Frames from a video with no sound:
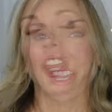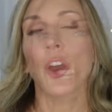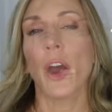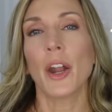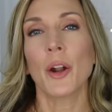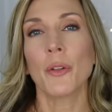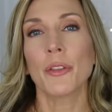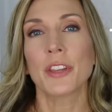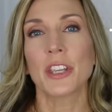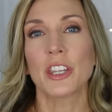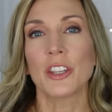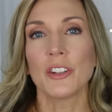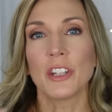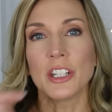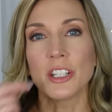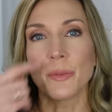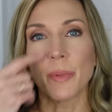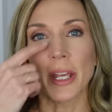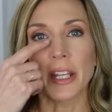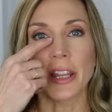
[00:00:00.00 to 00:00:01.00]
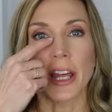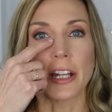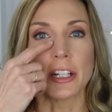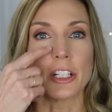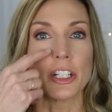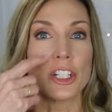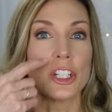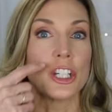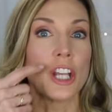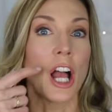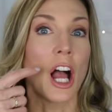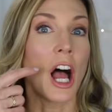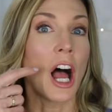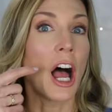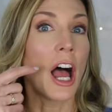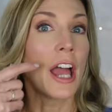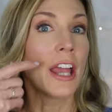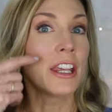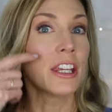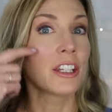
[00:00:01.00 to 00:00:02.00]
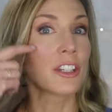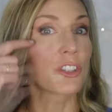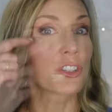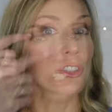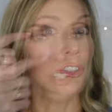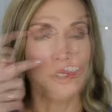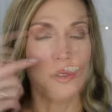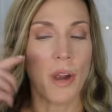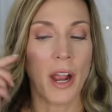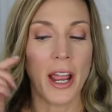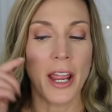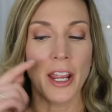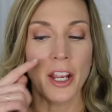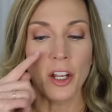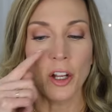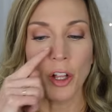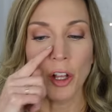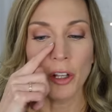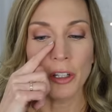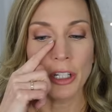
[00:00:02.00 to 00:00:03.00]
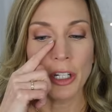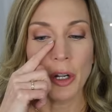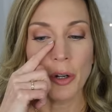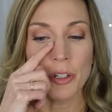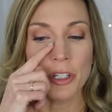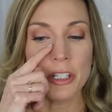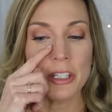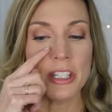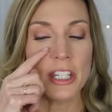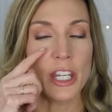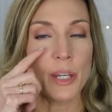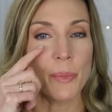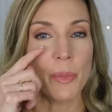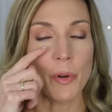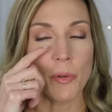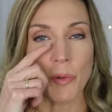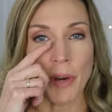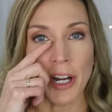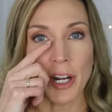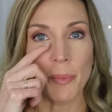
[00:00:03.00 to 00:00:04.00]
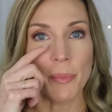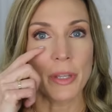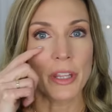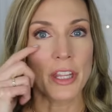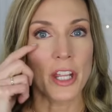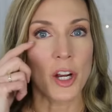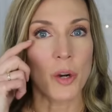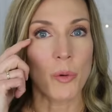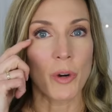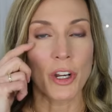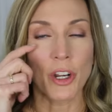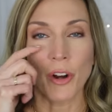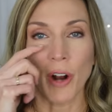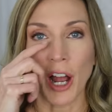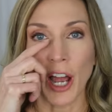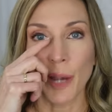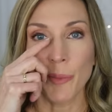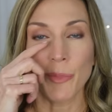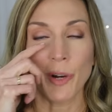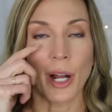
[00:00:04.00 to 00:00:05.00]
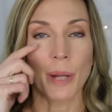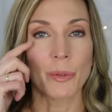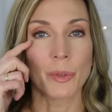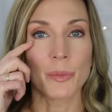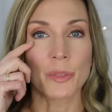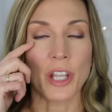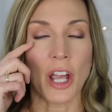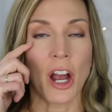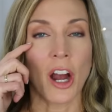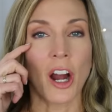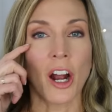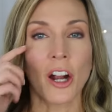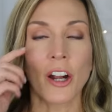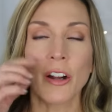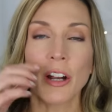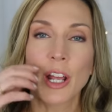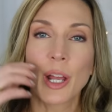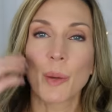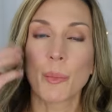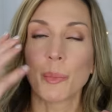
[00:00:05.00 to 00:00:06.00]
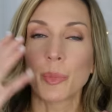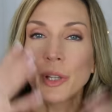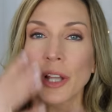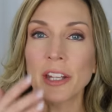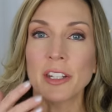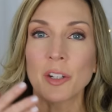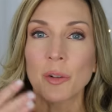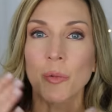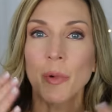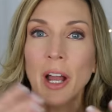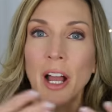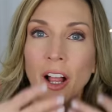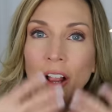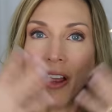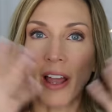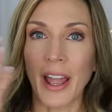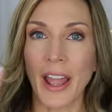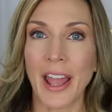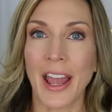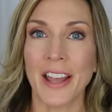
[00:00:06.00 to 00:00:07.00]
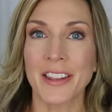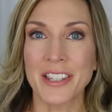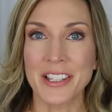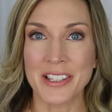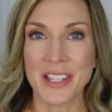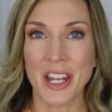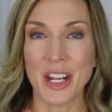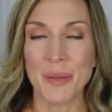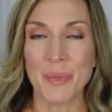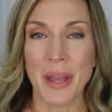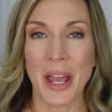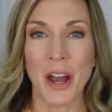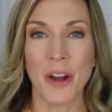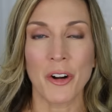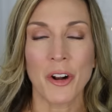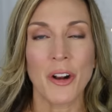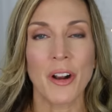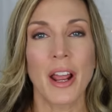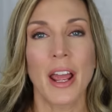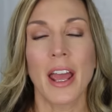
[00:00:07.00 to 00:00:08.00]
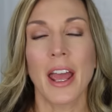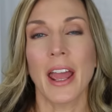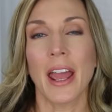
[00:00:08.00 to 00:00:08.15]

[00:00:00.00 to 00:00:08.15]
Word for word: You know, I don't think you need to make that giant triangle, you know, just keep it right up in there where your eye problems are blend it well, add the setting powder,